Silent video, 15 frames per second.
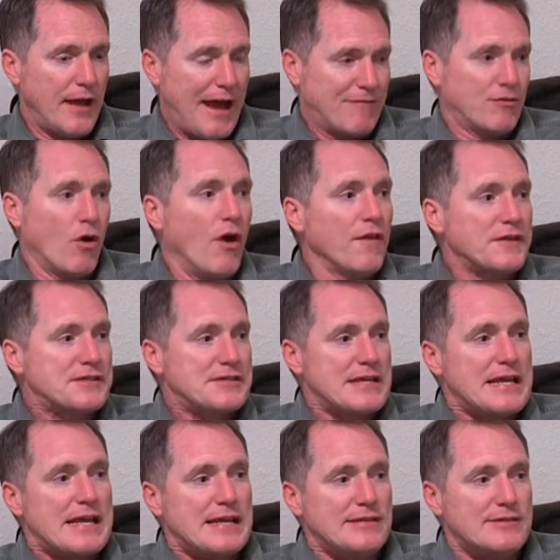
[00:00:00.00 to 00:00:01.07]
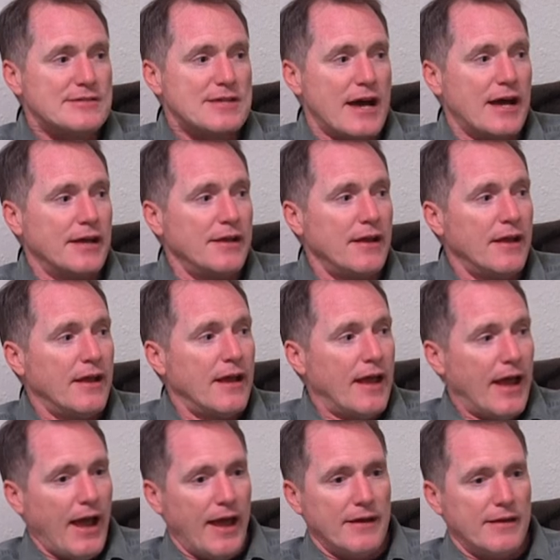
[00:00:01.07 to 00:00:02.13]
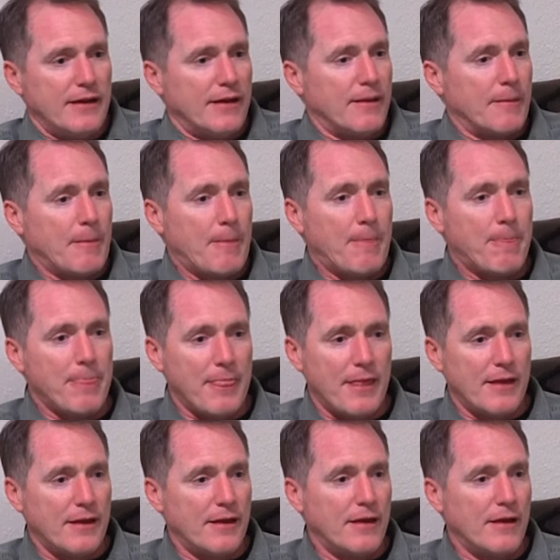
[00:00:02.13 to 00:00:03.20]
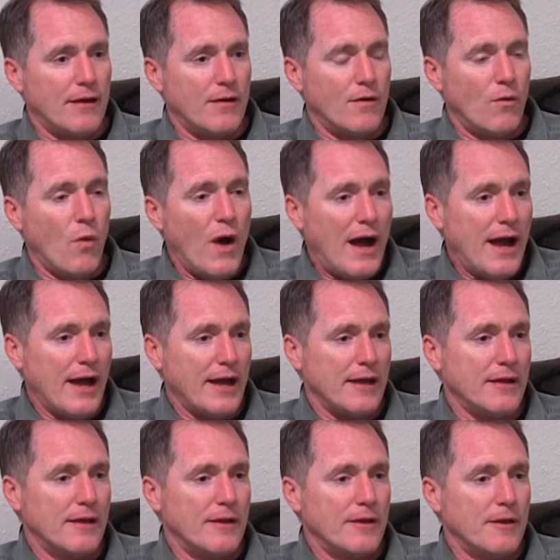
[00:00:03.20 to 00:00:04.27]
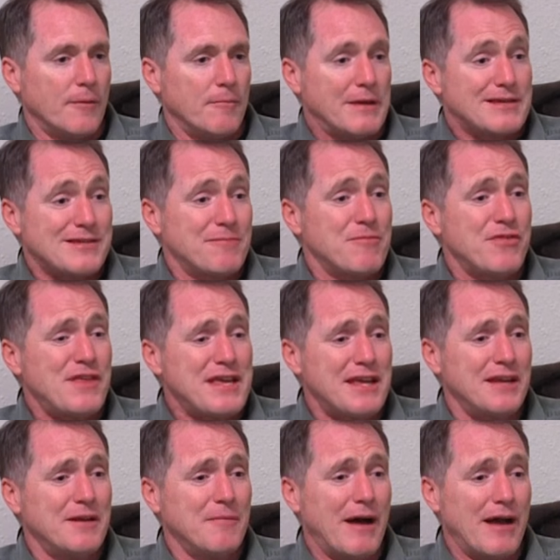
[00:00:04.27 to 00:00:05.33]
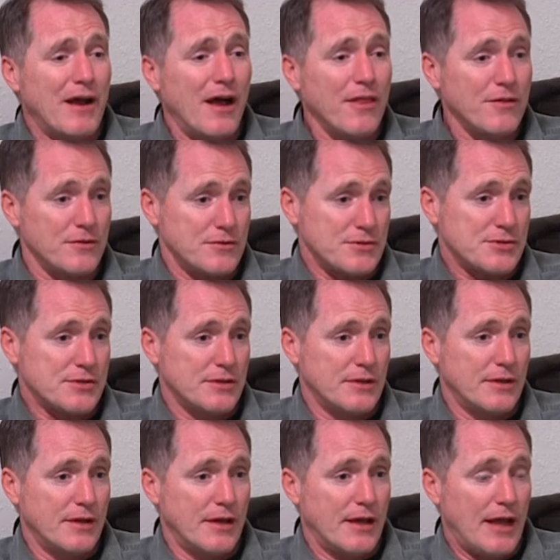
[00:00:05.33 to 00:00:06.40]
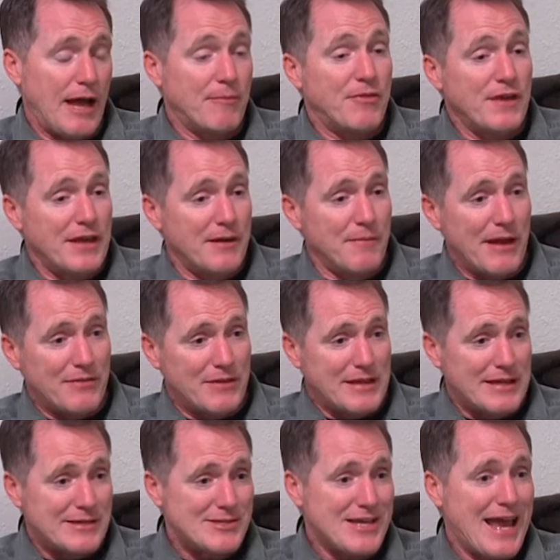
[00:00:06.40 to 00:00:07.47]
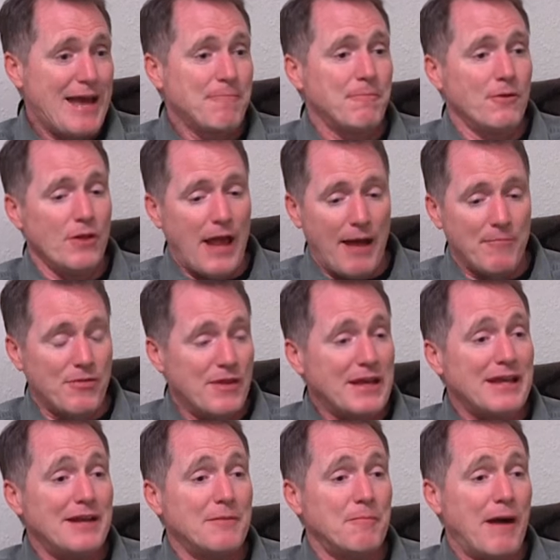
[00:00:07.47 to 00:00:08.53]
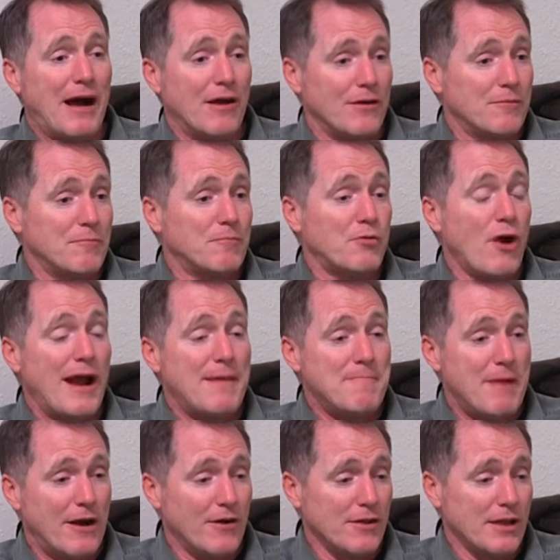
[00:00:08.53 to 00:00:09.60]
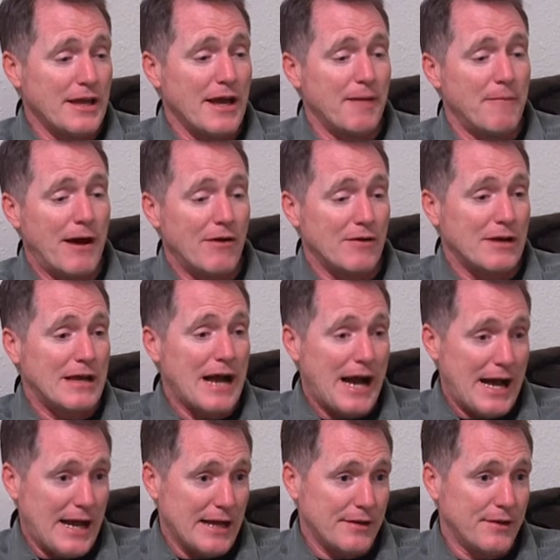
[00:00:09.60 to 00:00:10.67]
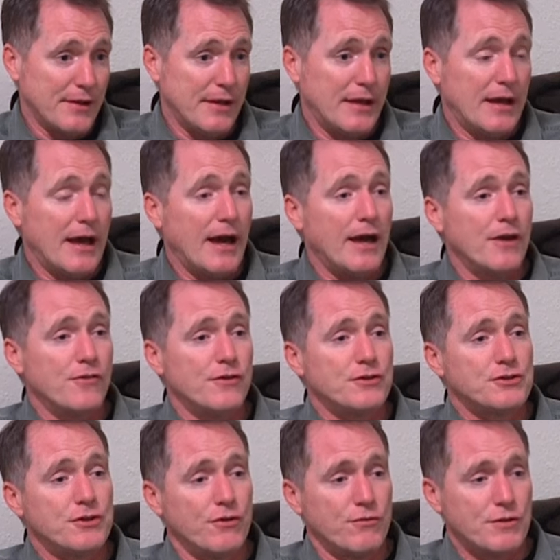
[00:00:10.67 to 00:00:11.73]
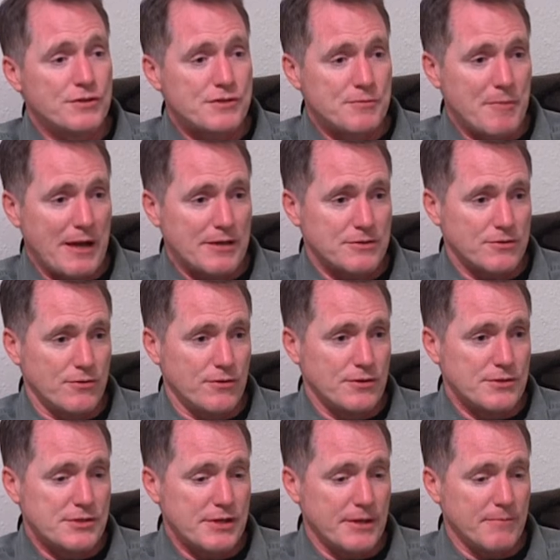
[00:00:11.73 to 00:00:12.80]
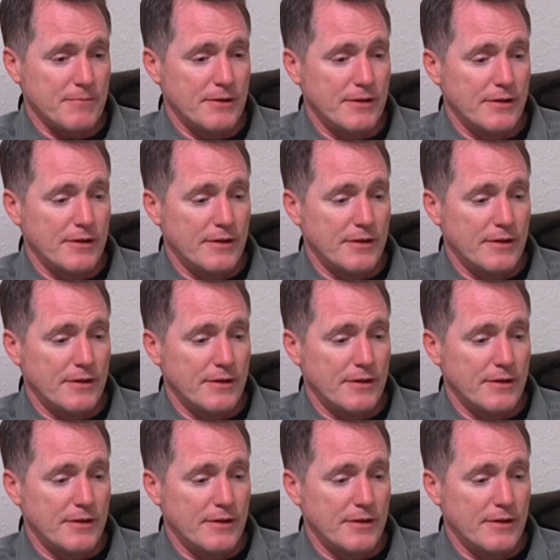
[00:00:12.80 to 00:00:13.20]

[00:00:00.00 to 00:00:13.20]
after all the singing's done. And why? Because I'm thinking about others. I'm thinking about the example. I'm thinking about primarily about God. How does it show respect towards Him?